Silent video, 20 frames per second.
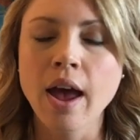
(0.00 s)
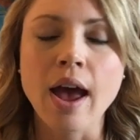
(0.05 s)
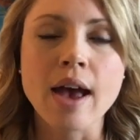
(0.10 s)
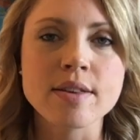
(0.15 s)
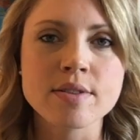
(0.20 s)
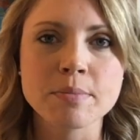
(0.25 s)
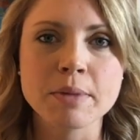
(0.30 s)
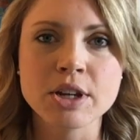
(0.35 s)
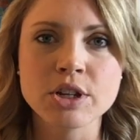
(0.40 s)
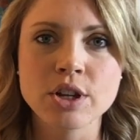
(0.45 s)

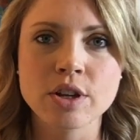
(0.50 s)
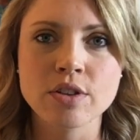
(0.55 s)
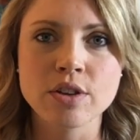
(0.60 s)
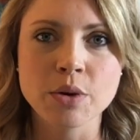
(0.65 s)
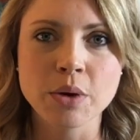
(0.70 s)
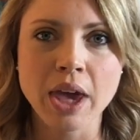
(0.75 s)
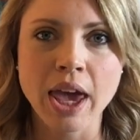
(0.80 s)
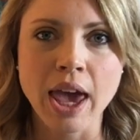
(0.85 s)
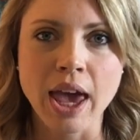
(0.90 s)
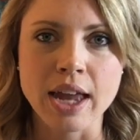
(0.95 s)
as much as
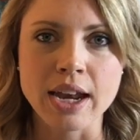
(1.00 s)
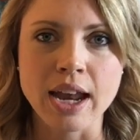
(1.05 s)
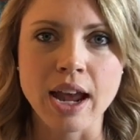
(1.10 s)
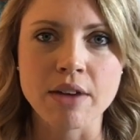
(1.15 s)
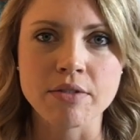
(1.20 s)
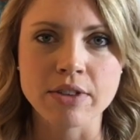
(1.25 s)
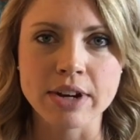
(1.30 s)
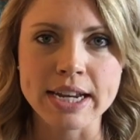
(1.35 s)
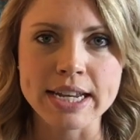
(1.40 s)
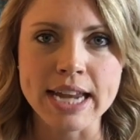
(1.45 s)
you can
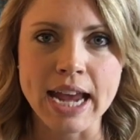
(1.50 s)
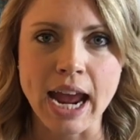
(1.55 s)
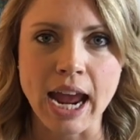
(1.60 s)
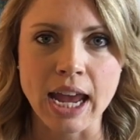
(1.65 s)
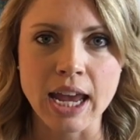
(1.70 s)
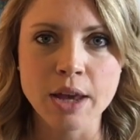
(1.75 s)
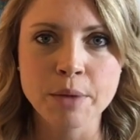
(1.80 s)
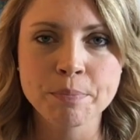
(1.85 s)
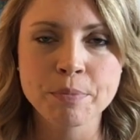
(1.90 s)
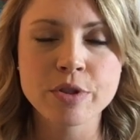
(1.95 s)
every day.
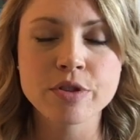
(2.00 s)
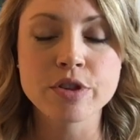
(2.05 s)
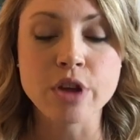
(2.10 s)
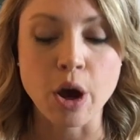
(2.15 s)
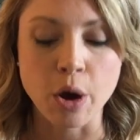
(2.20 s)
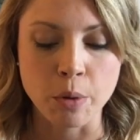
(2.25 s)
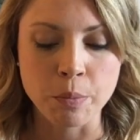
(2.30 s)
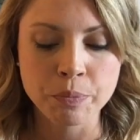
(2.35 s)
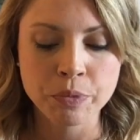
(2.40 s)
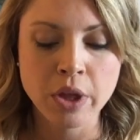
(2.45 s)

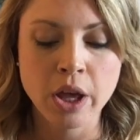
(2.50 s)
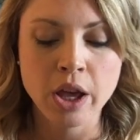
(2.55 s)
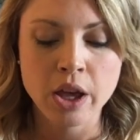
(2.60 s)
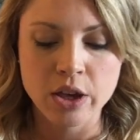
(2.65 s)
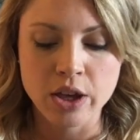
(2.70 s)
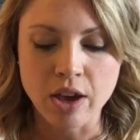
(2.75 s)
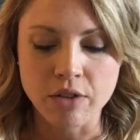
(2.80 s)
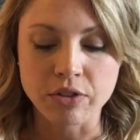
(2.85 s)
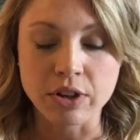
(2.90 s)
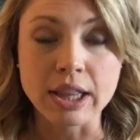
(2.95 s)
So
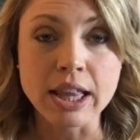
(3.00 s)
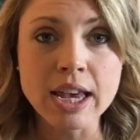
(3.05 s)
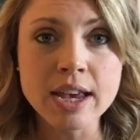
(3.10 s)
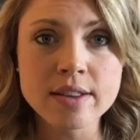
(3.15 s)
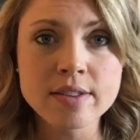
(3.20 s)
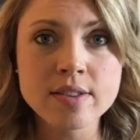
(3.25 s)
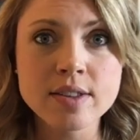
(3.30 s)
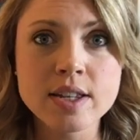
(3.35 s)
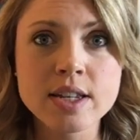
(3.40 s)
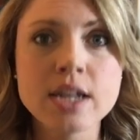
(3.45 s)
you have your
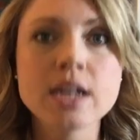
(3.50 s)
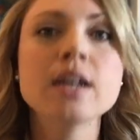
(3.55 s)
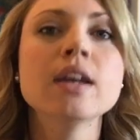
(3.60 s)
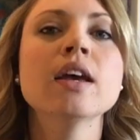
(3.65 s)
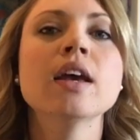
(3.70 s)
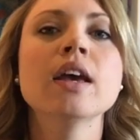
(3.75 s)
list,